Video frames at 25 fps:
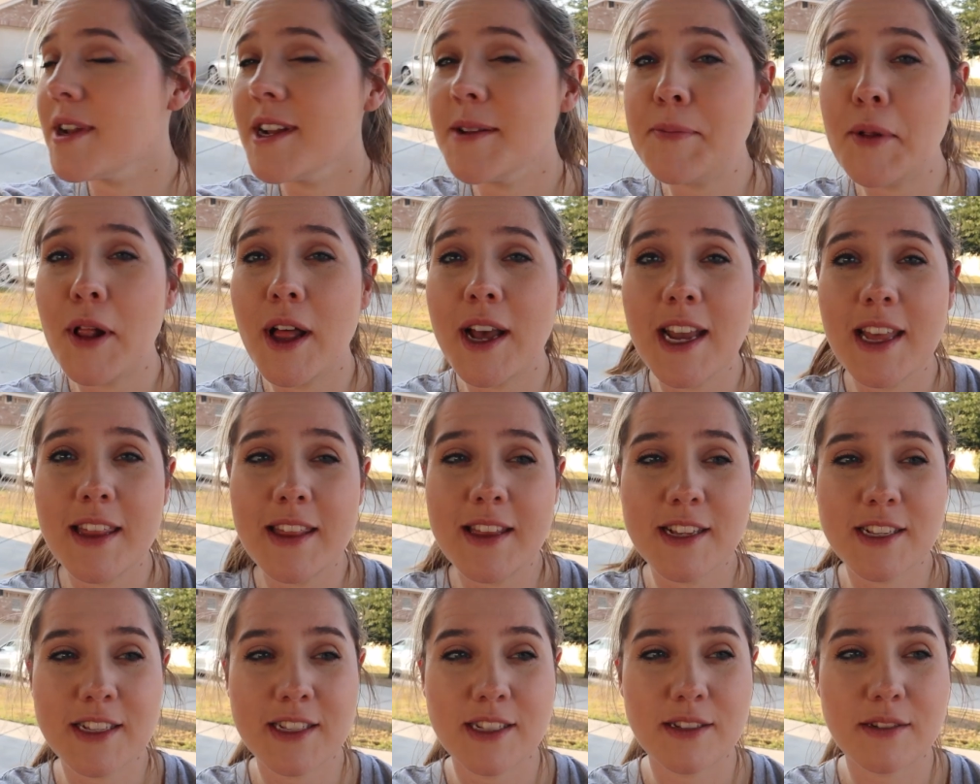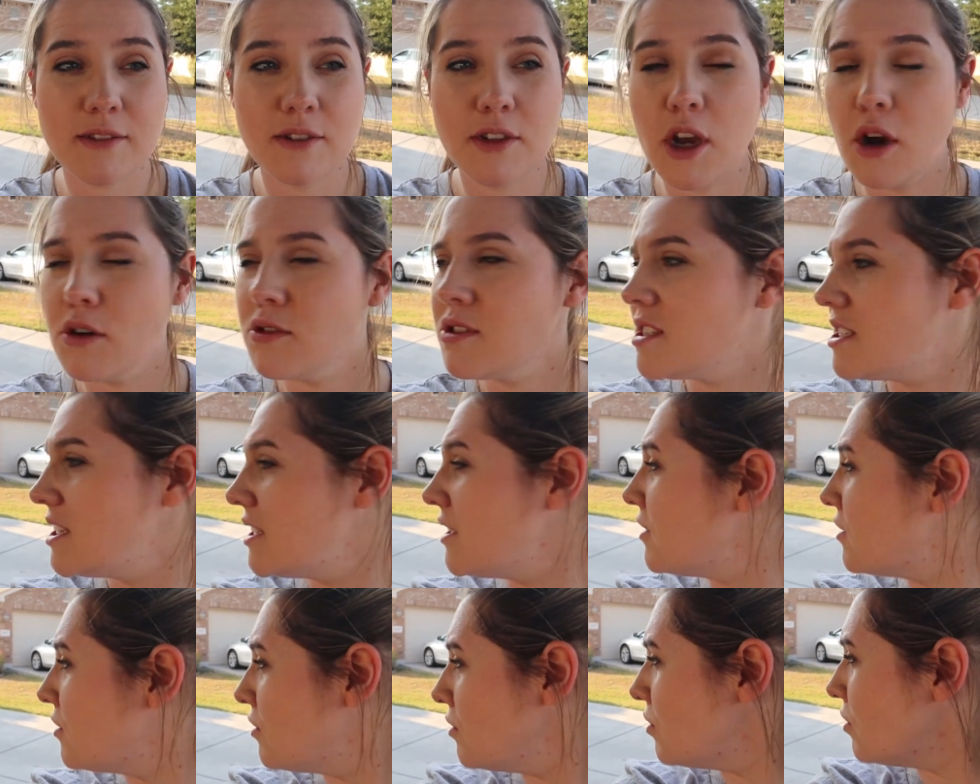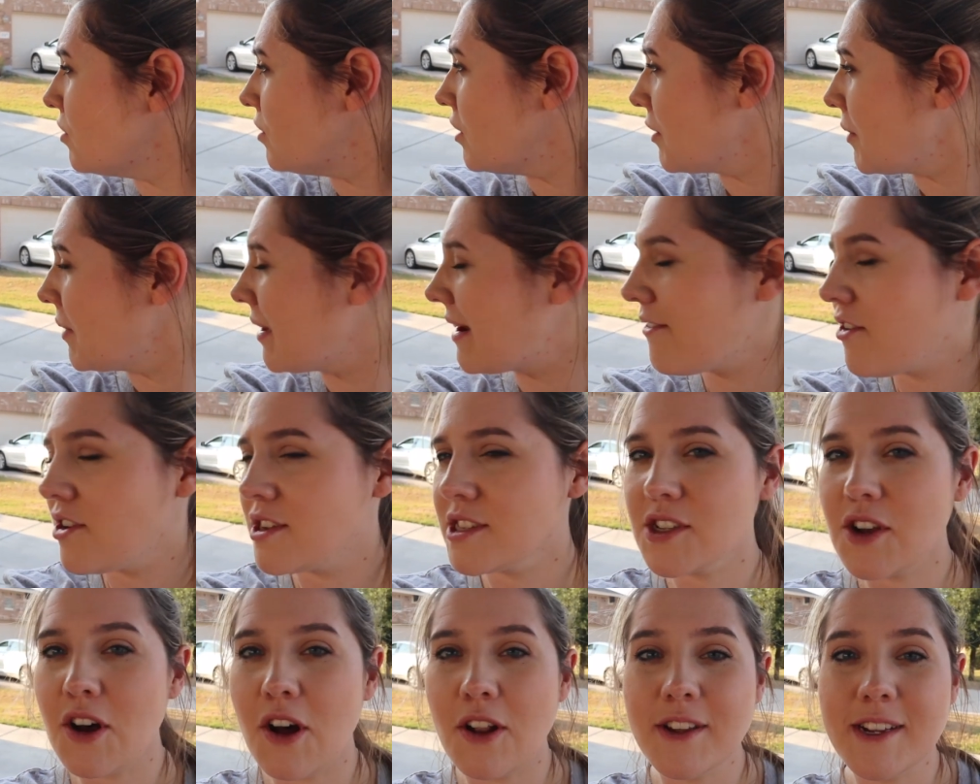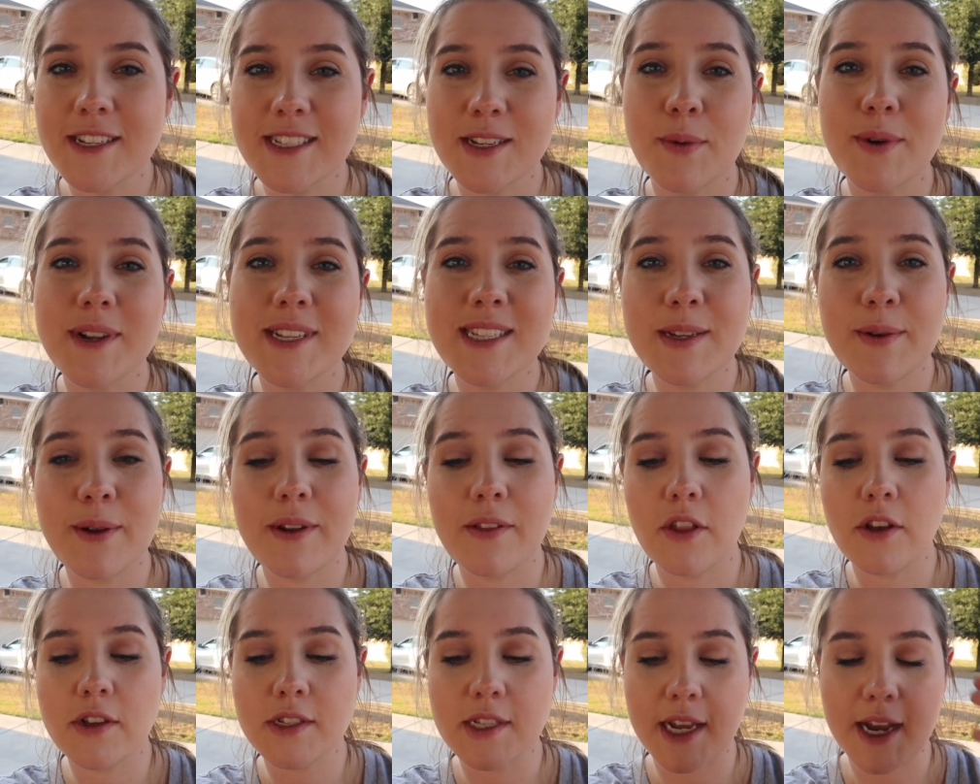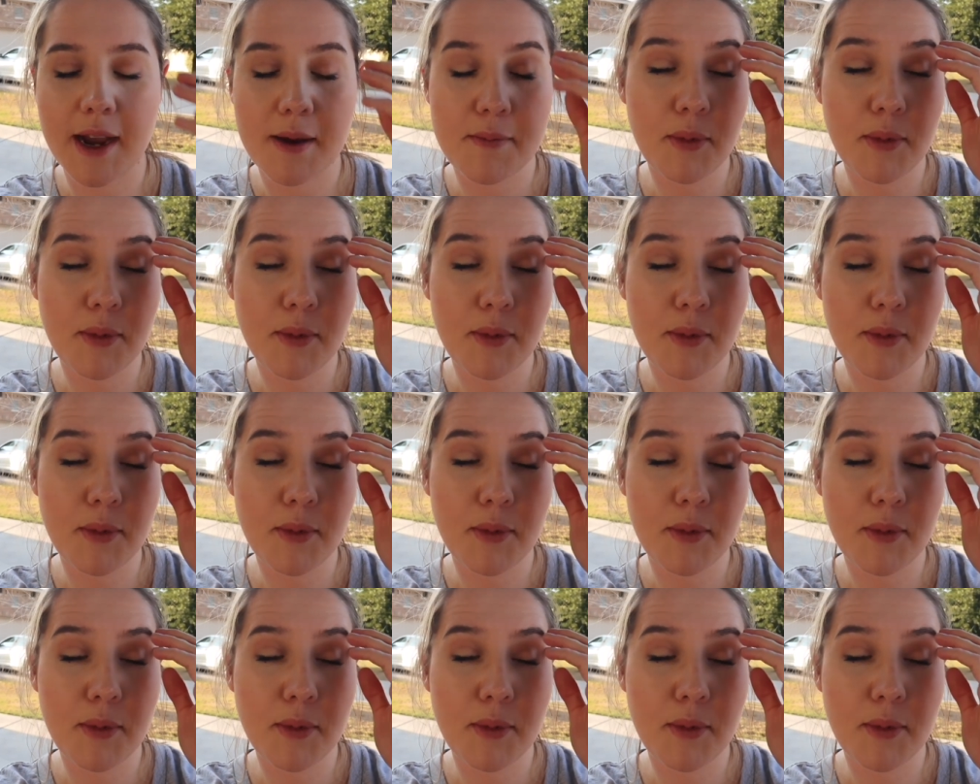want to plug in this ghosting ghoul or whatever it's called because I want to see what it looks like.